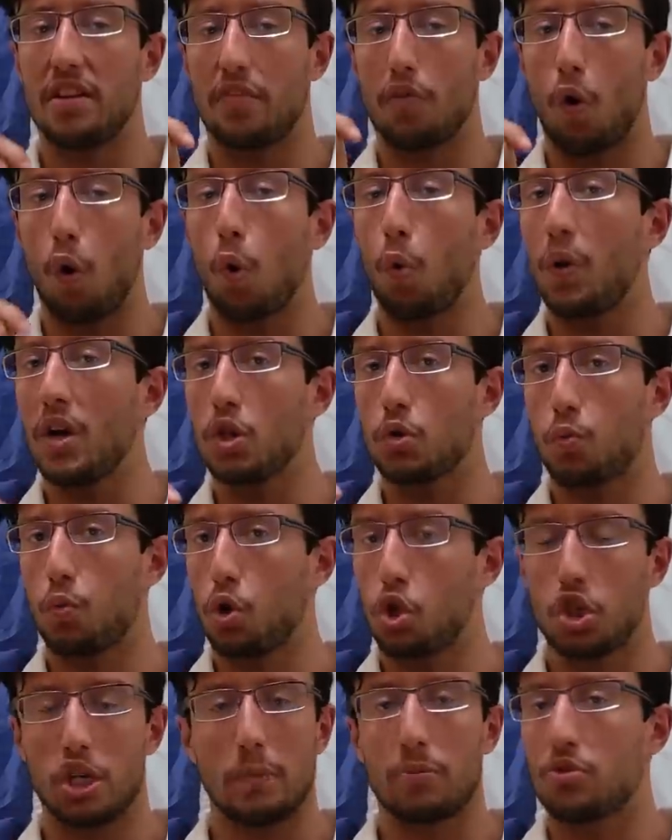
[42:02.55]
have always
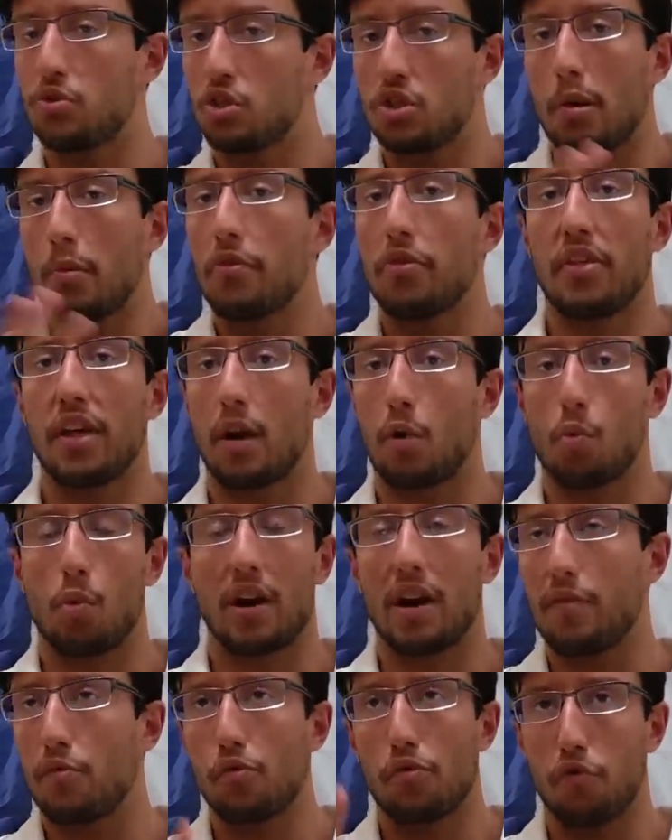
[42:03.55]
worshipped something.
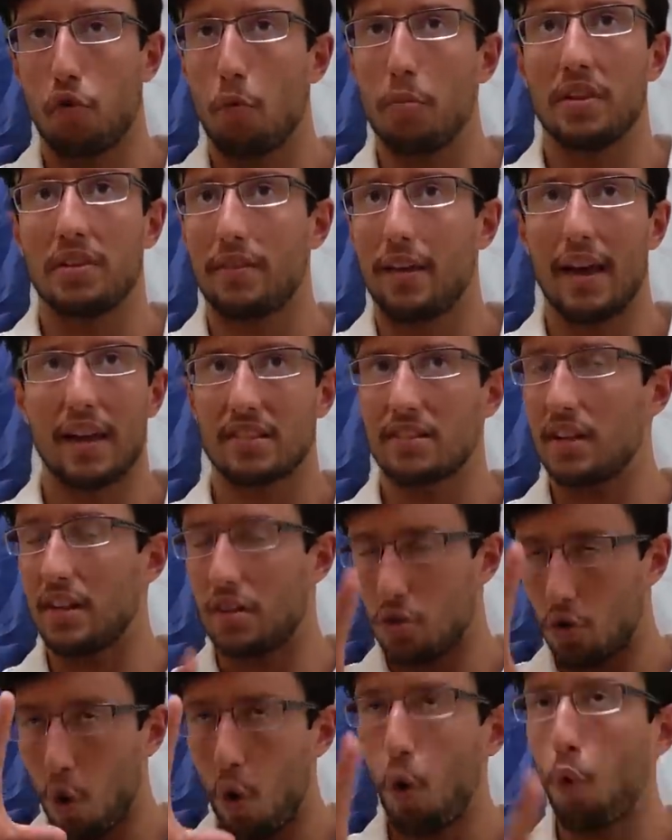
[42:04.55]
Whatever form it takes,
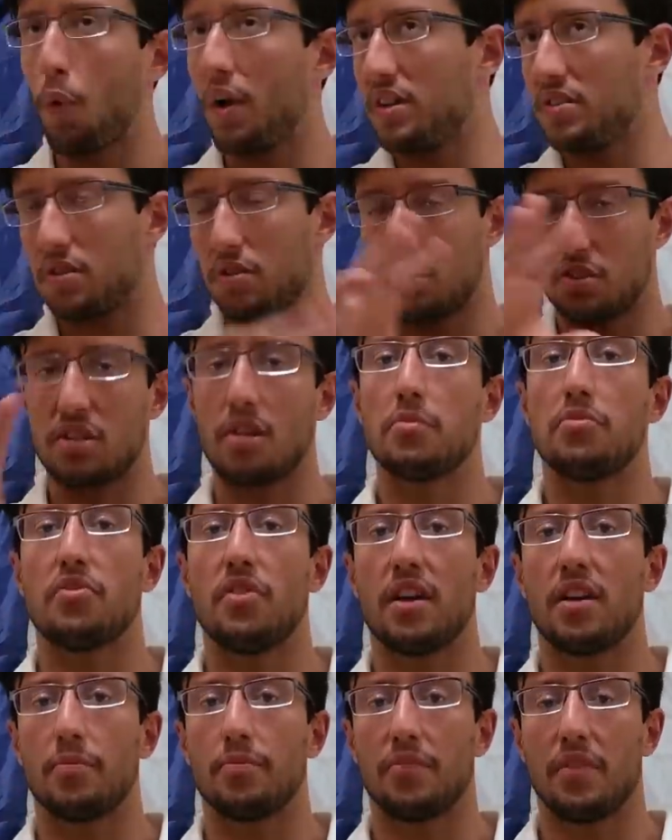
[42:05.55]
it's always
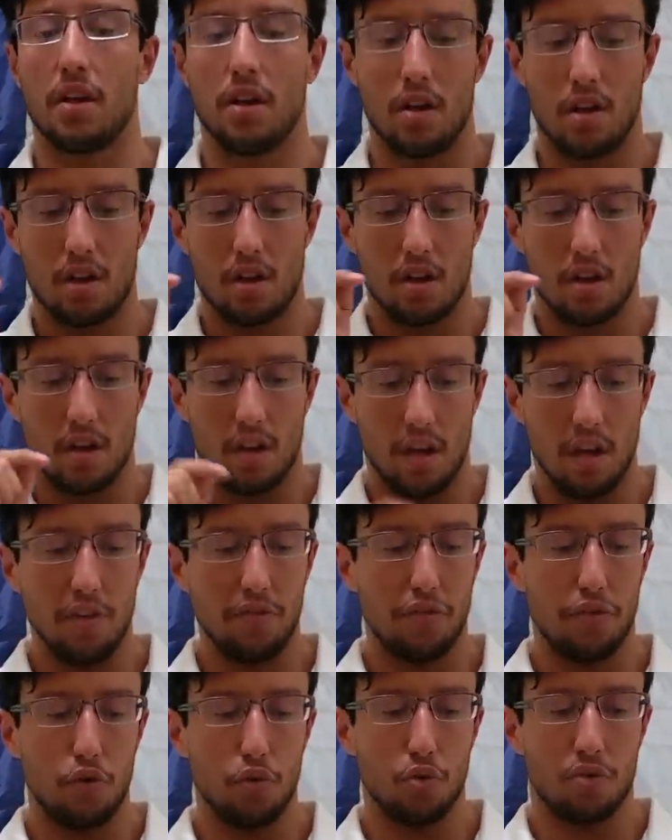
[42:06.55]
something.
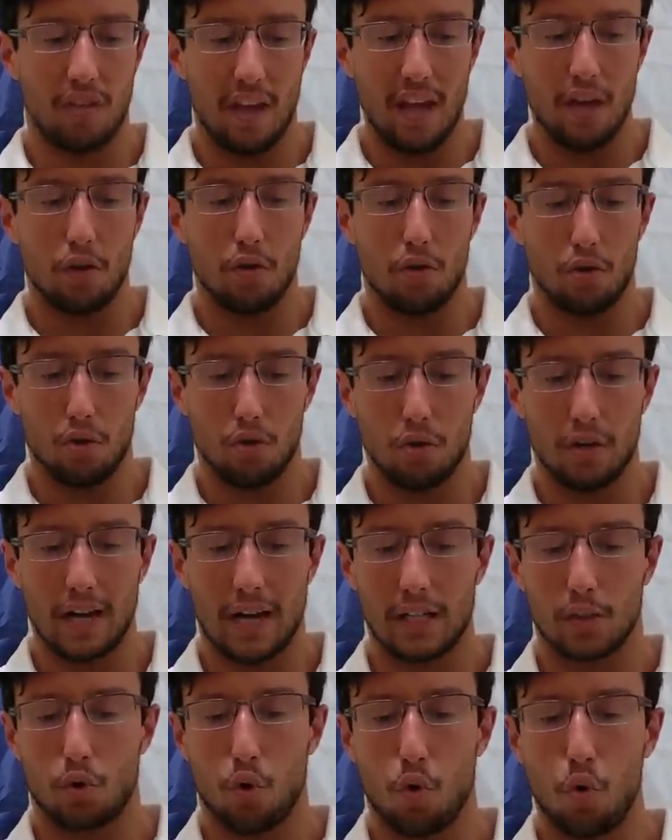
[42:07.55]
If you take a look
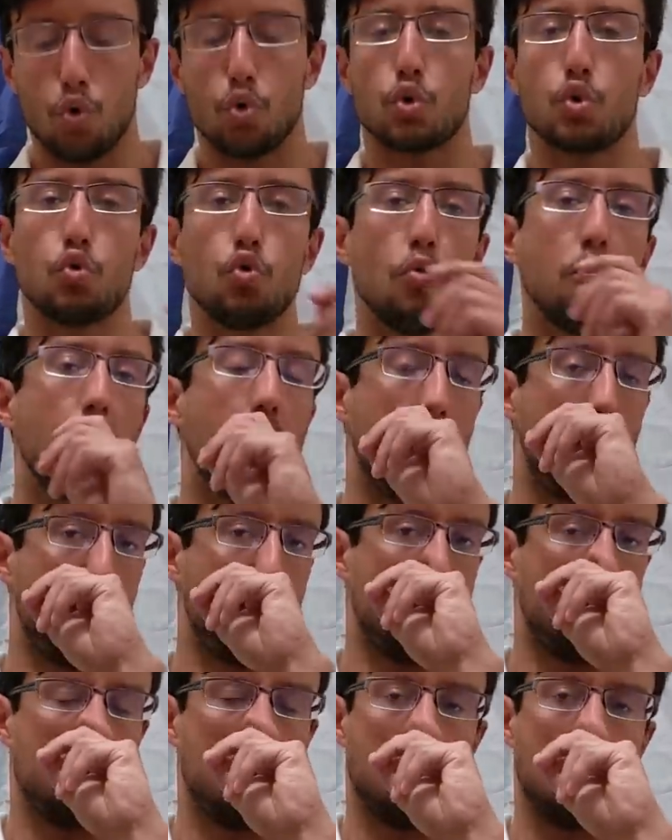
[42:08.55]
at who Zoomer,
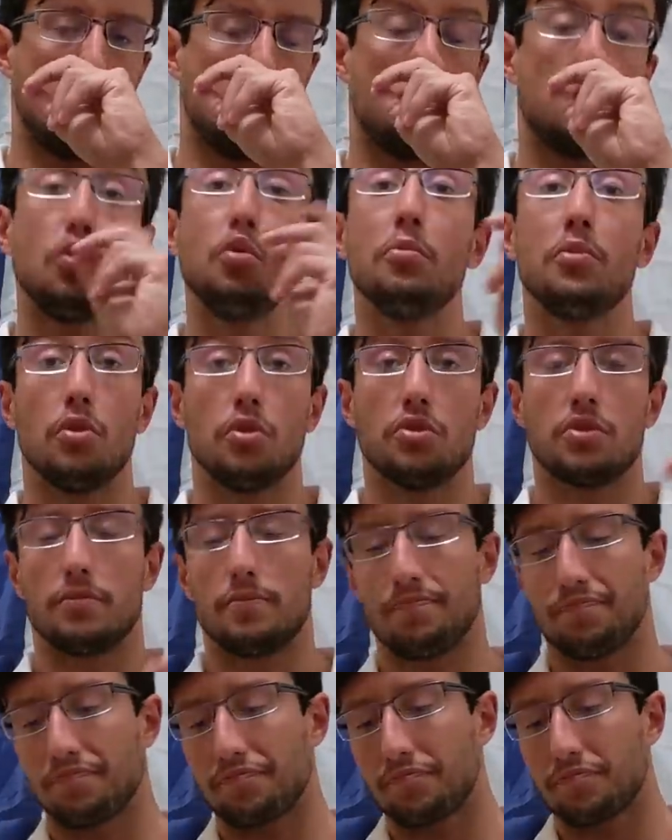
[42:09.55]
Zoomers
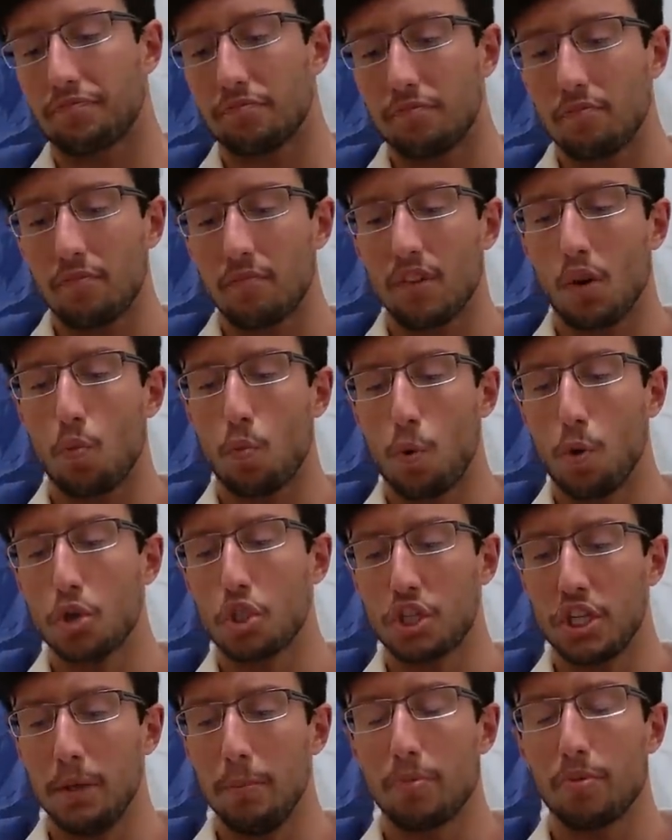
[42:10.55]

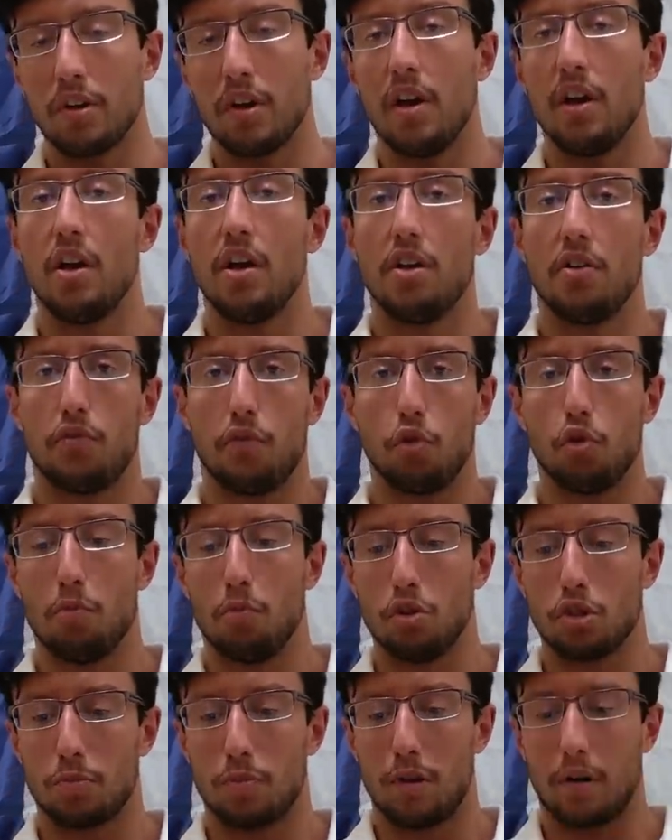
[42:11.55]
worship, for the
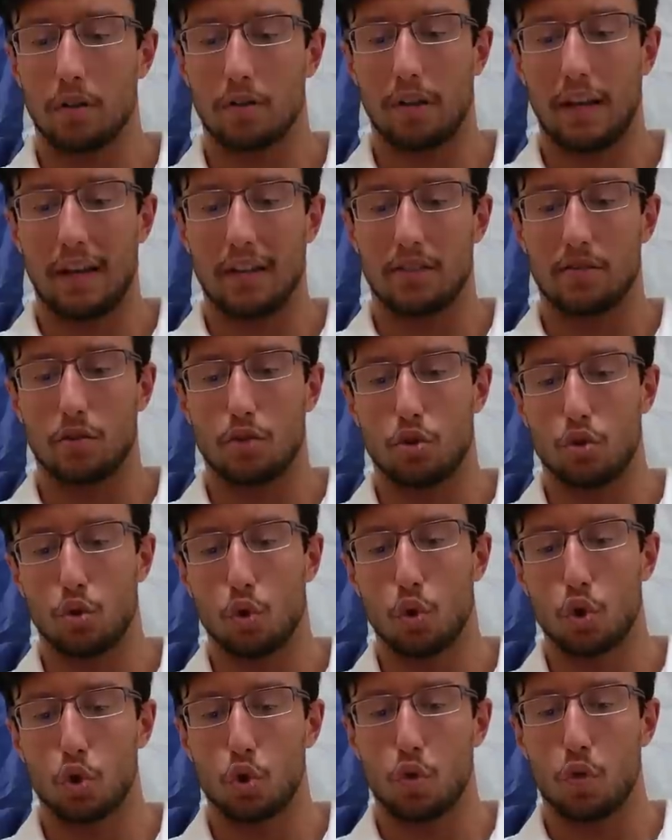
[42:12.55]
most part, it's
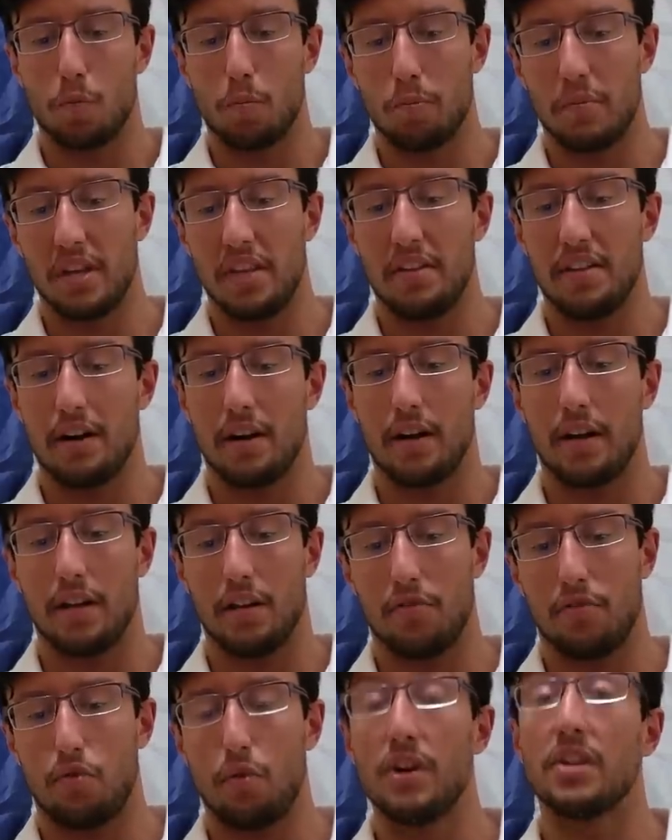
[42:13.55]
social media
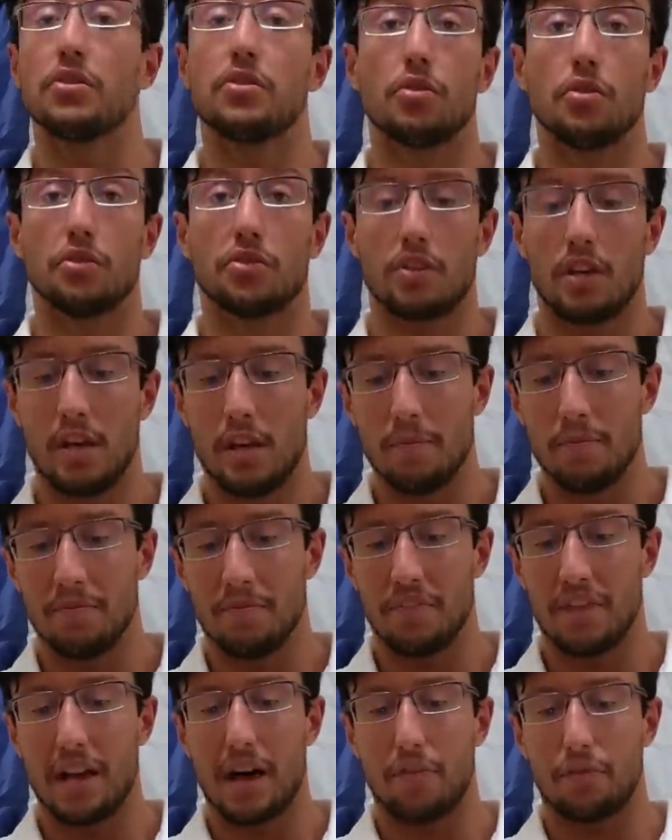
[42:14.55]
influencers.
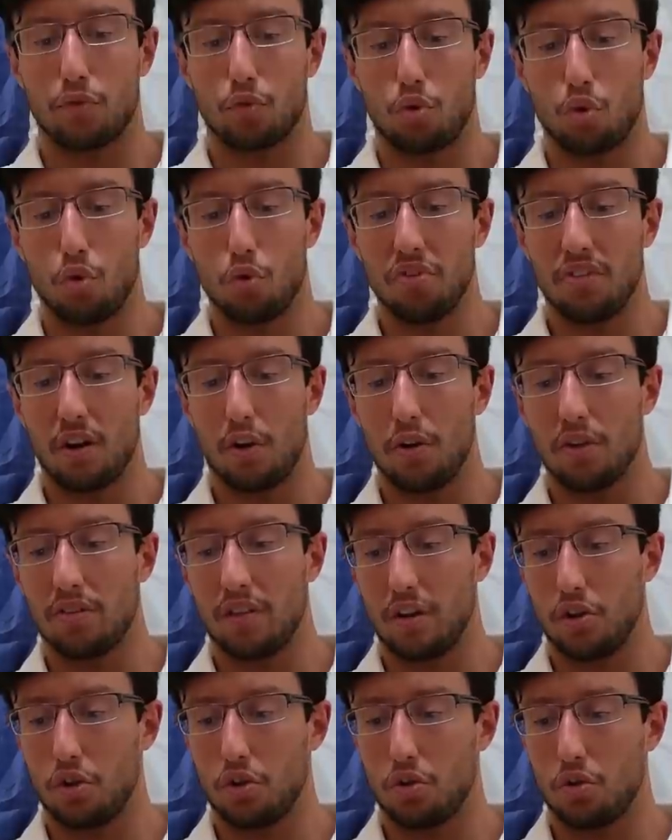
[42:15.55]
They have turned their
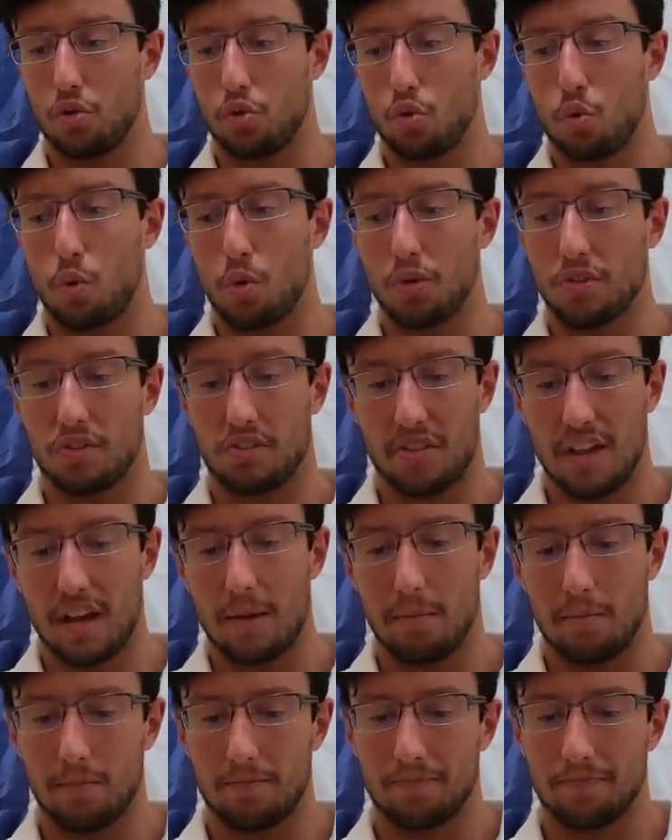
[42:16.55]
attention towards
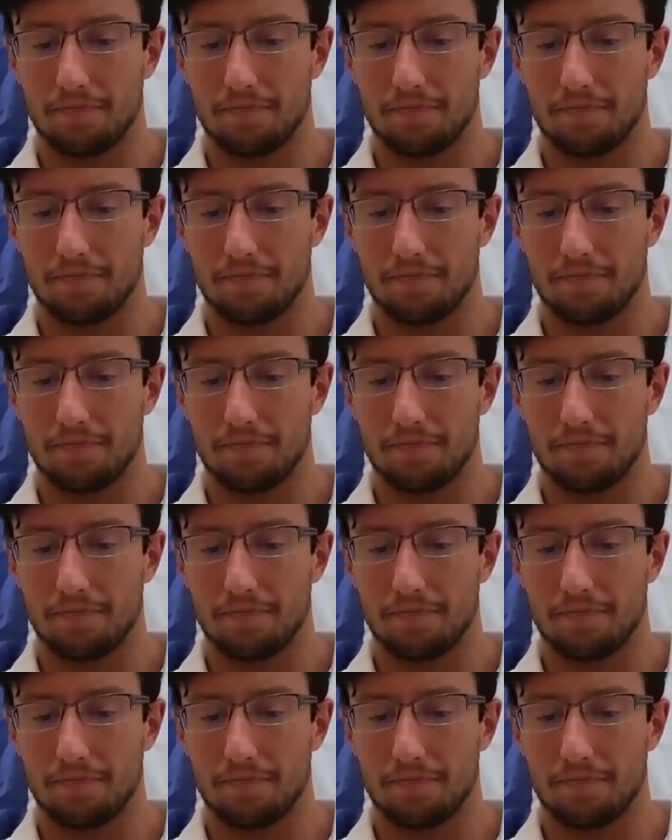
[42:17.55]
them.